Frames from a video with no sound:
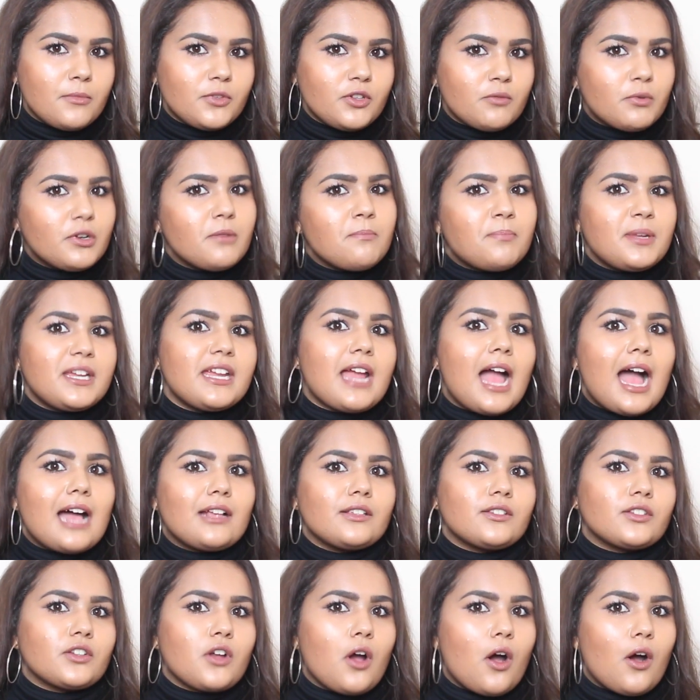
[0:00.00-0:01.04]
you wouldn't be
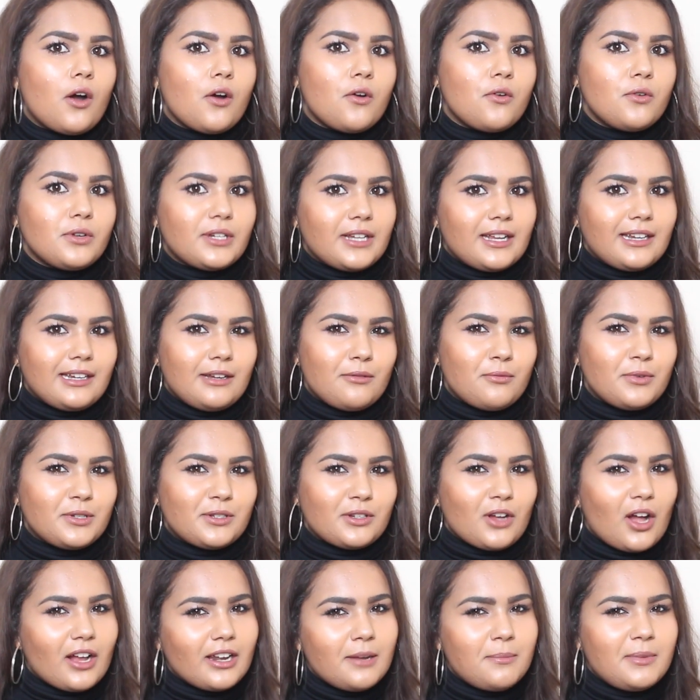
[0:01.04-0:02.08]
as cold, and it
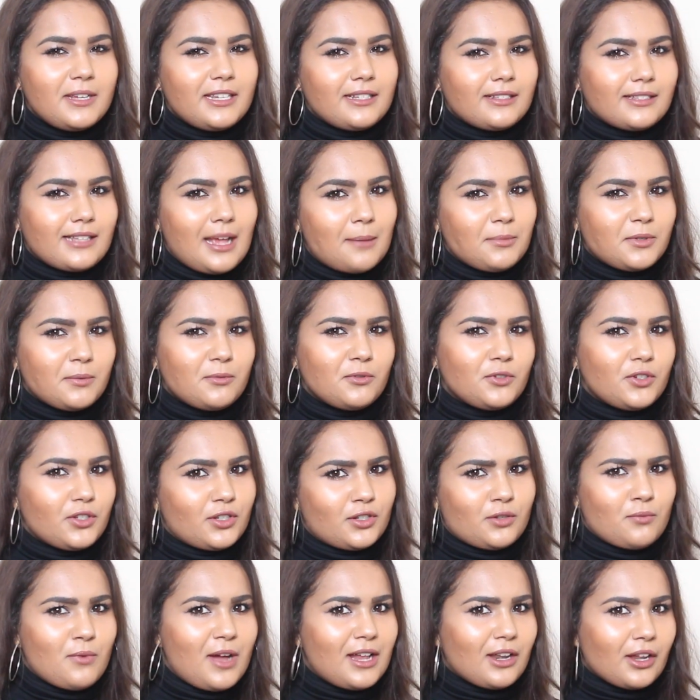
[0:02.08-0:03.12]
would kind of be acceptable
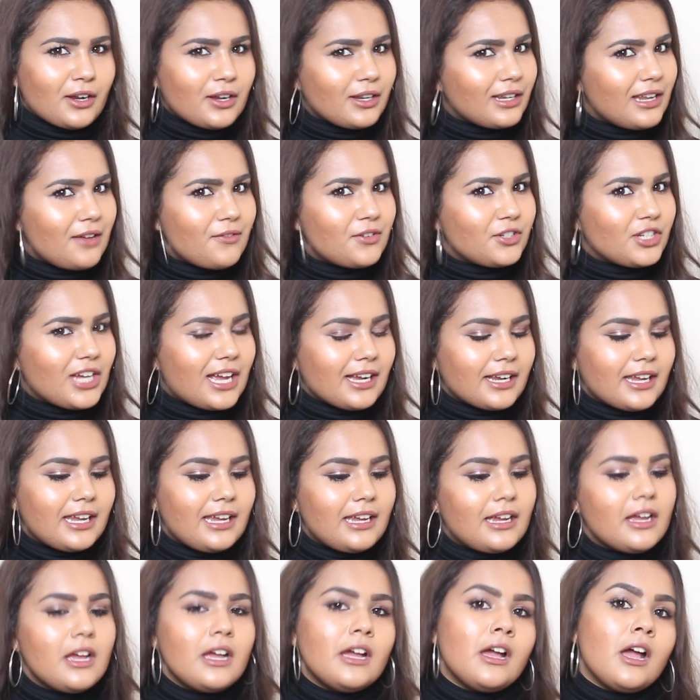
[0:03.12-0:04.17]
just to wear like a leather
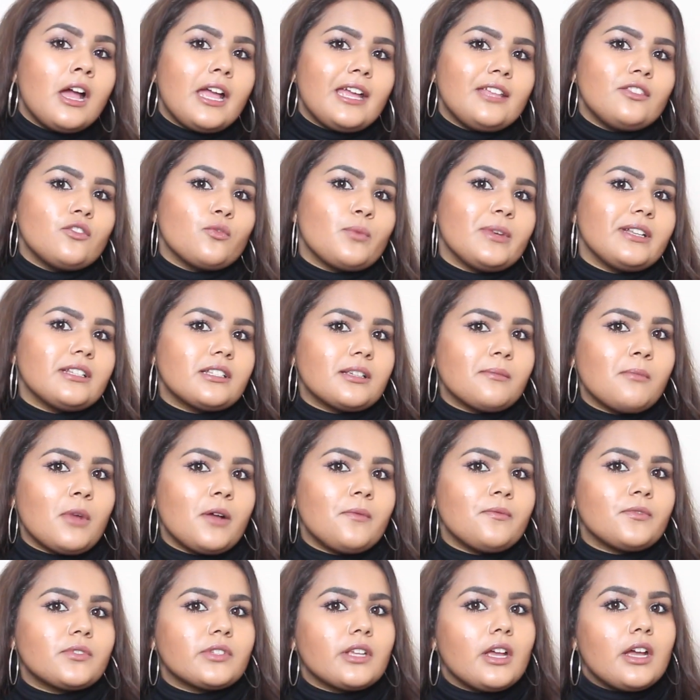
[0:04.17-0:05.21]
jacket in the winter
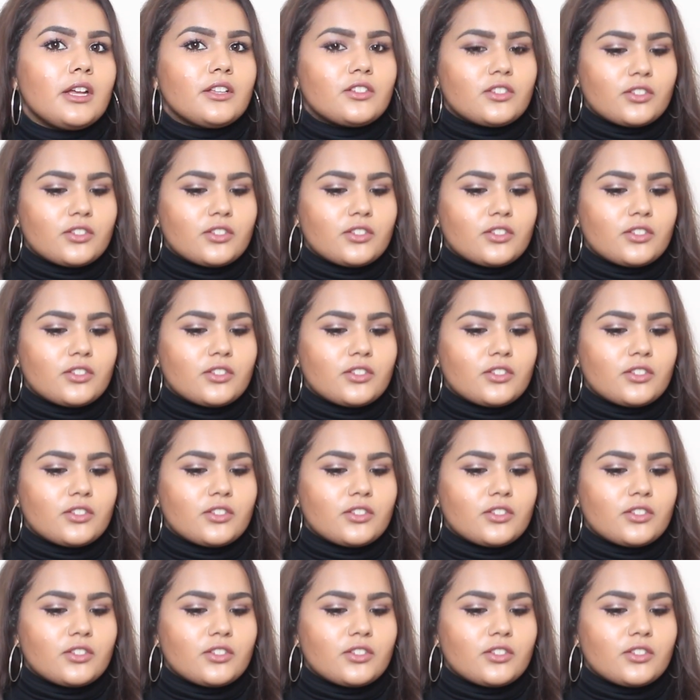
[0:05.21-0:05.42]
months.